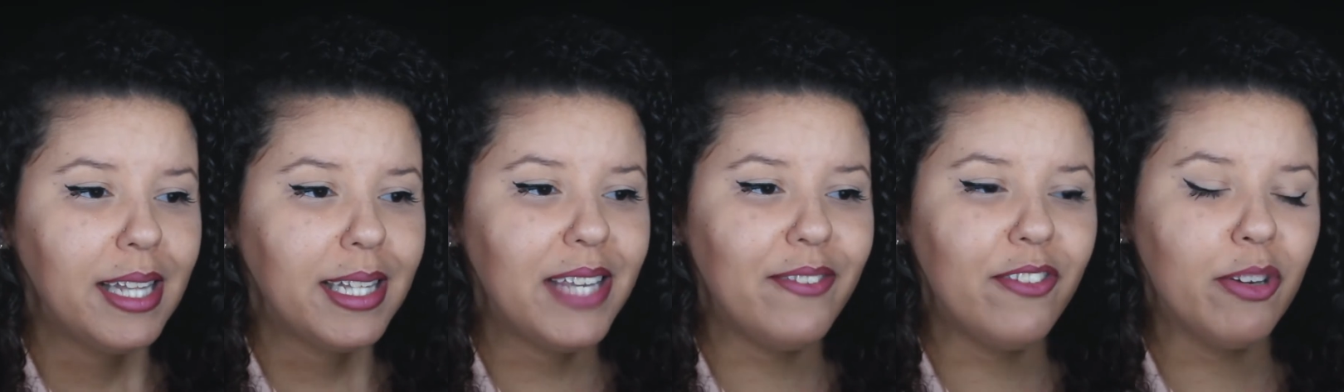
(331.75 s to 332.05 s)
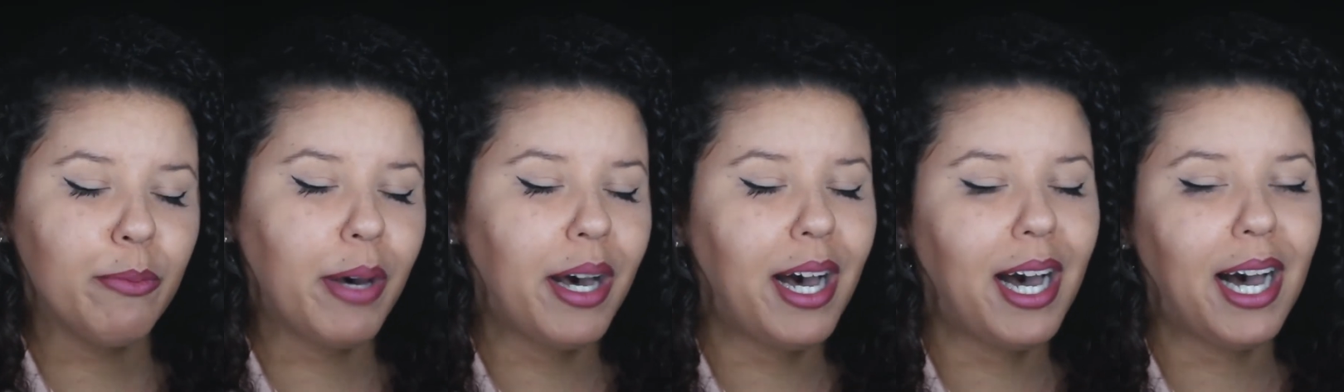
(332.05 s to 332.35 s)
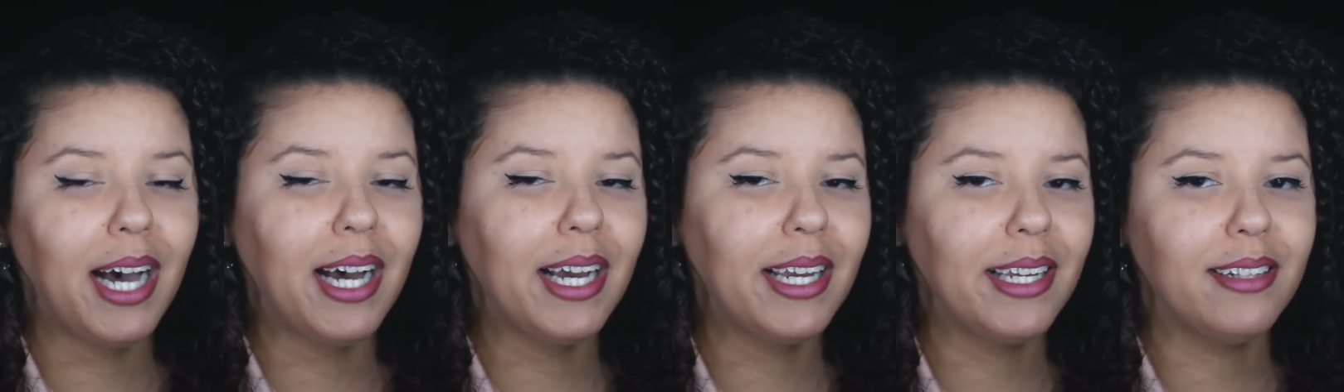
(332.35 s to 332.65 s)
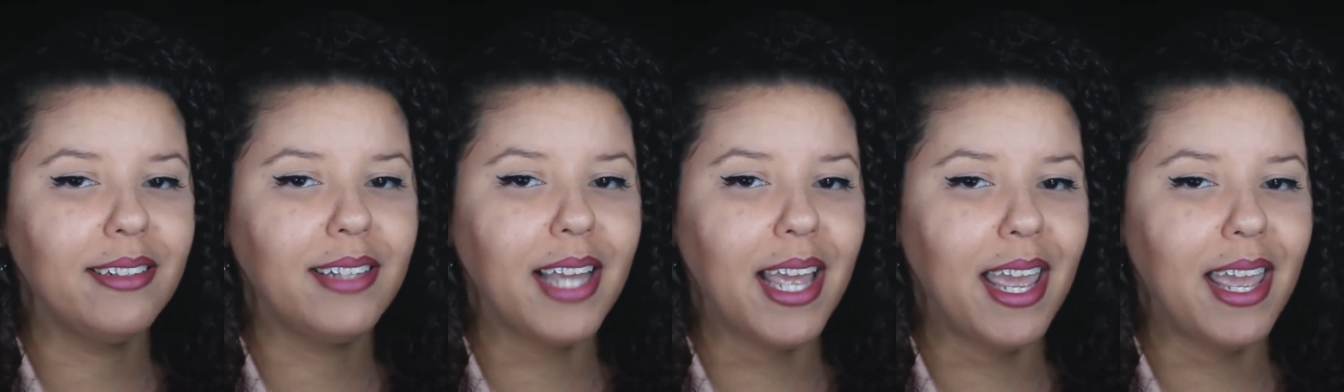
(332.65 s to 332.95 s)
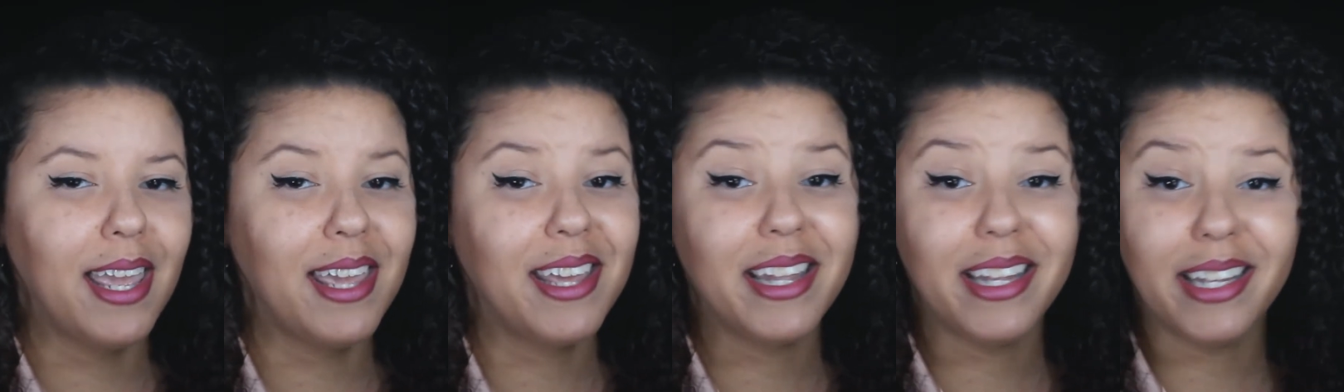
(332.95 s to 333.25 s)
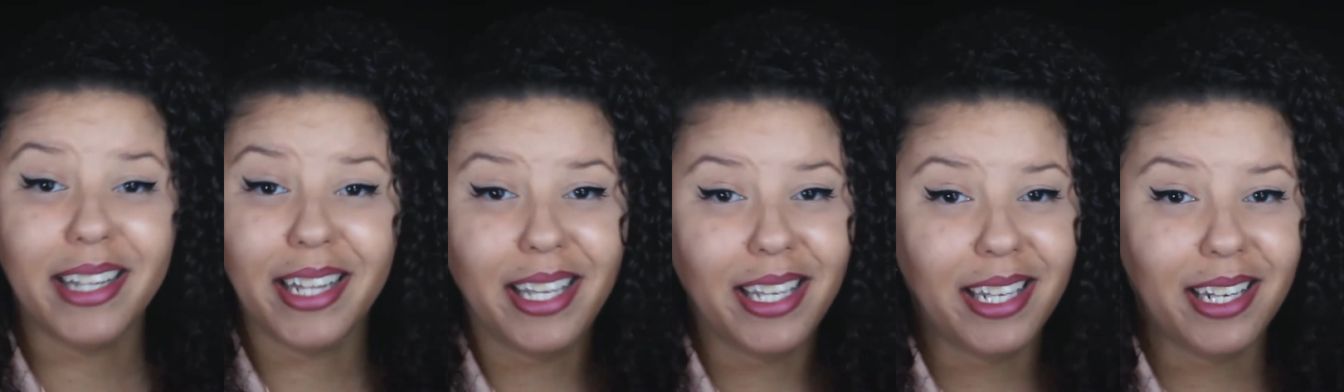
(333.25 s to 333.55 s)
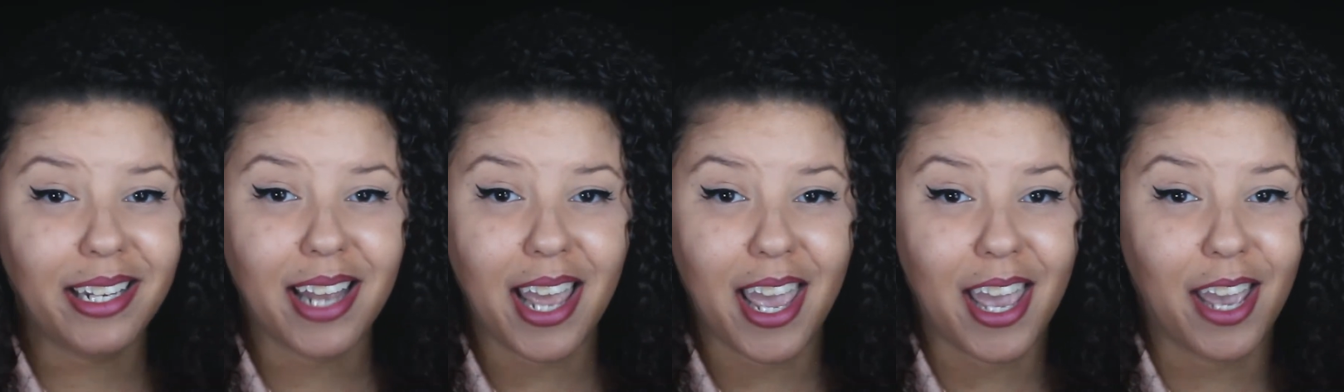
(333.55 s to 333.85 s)
leaving behind a
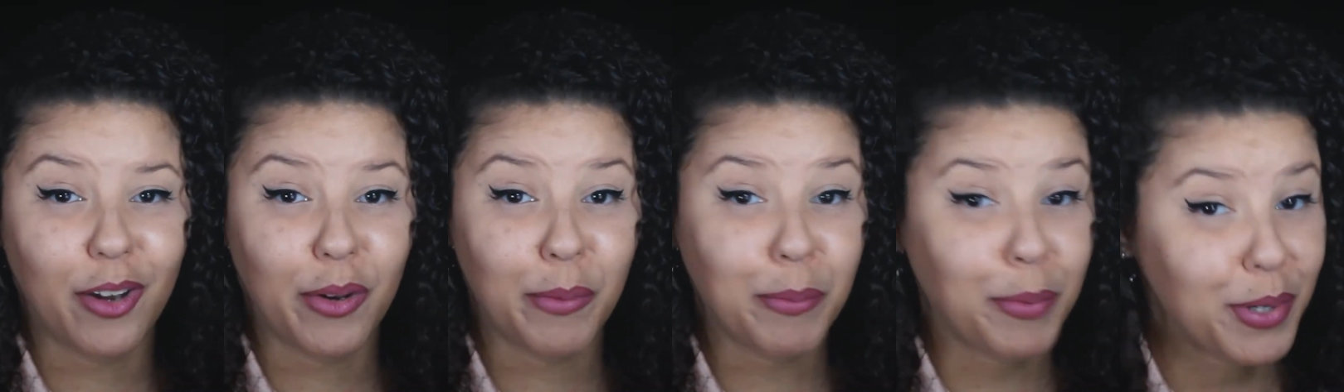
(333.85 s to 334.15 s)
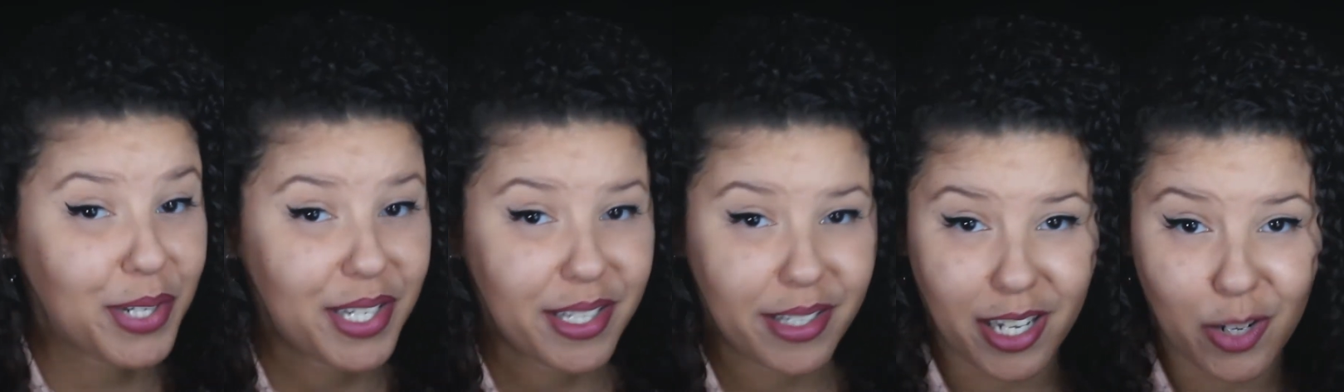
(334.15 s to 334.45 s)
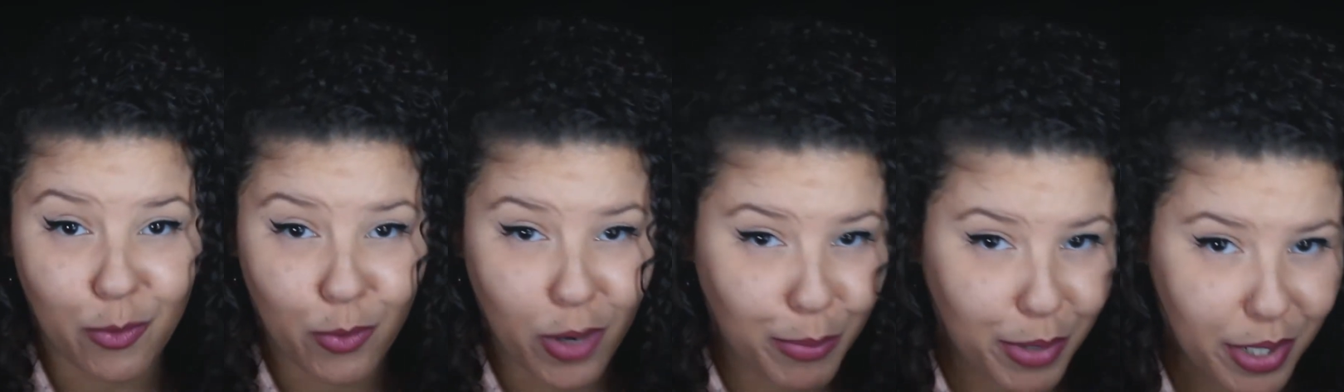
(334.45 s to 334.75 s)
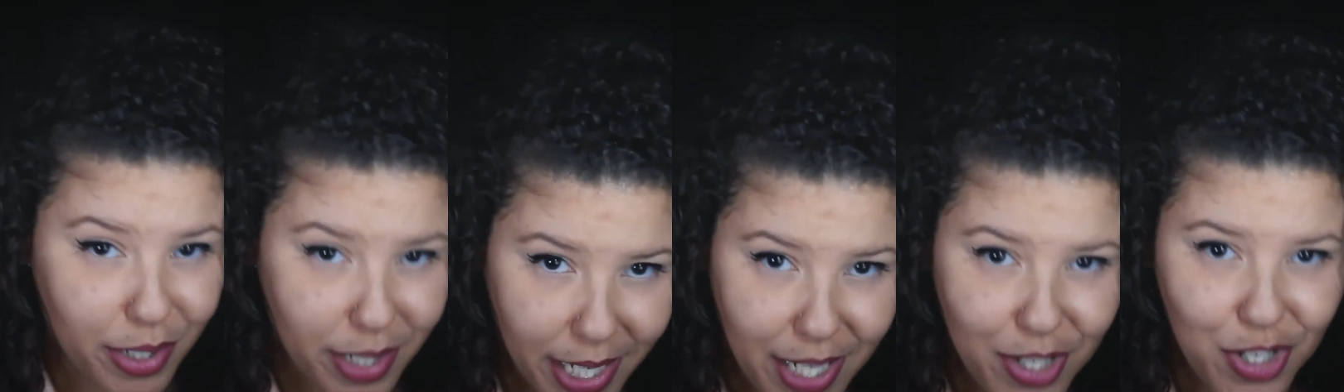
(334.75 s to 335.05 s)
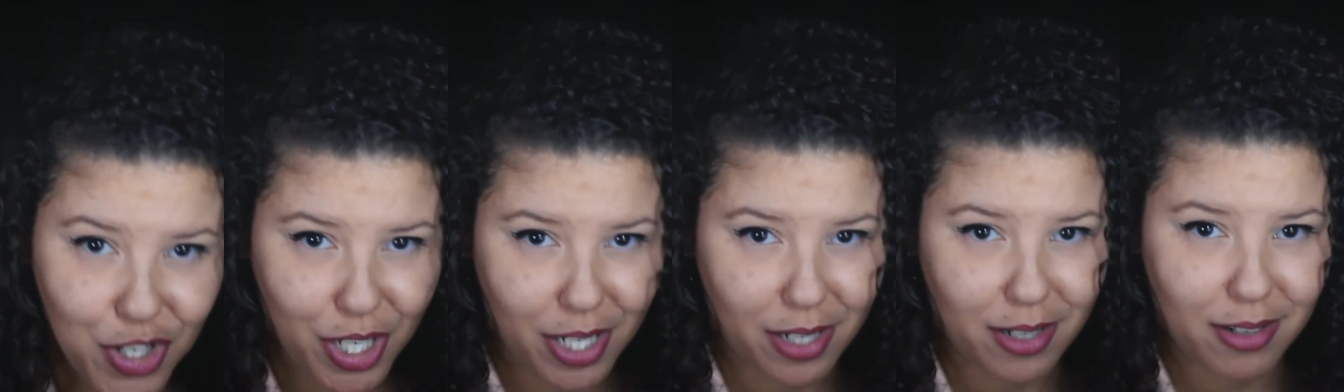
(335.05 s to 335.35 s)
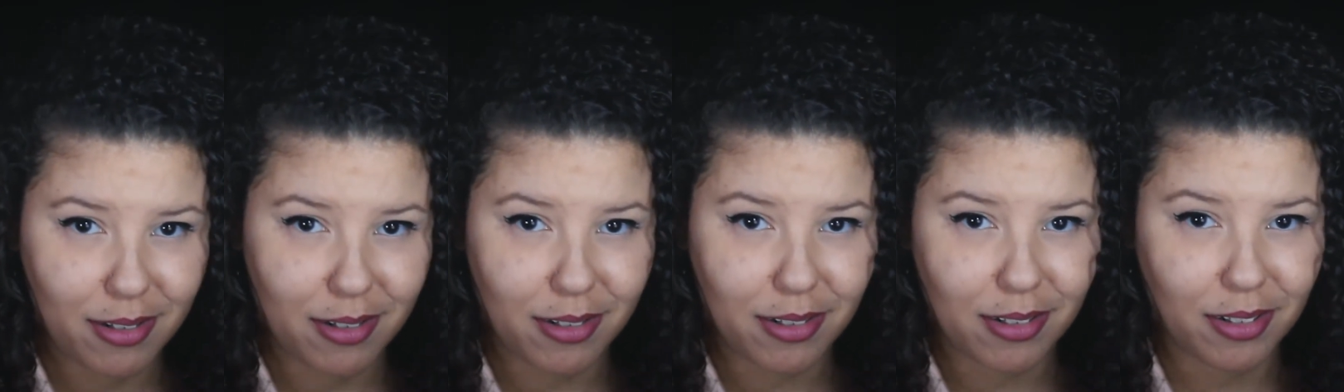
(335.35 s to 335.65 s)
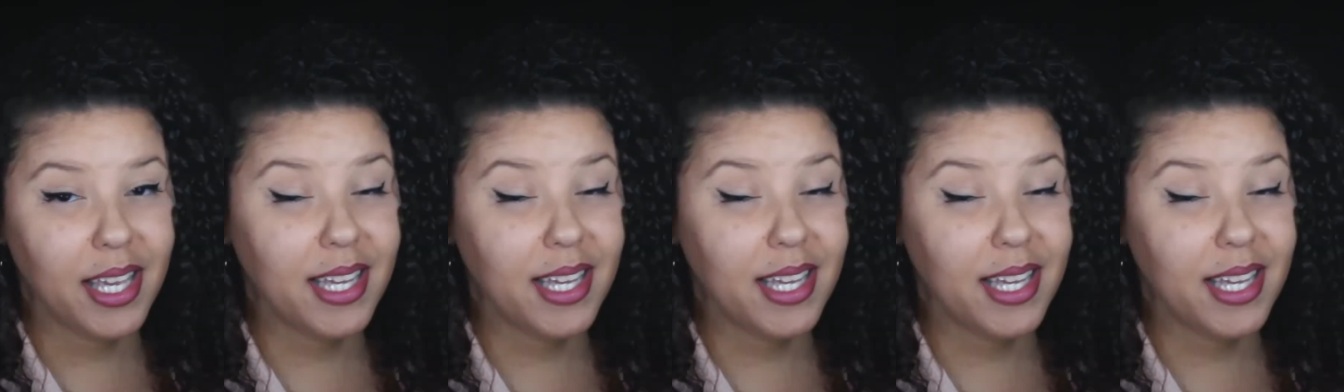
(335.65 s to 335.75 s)
clean and pristine reputation.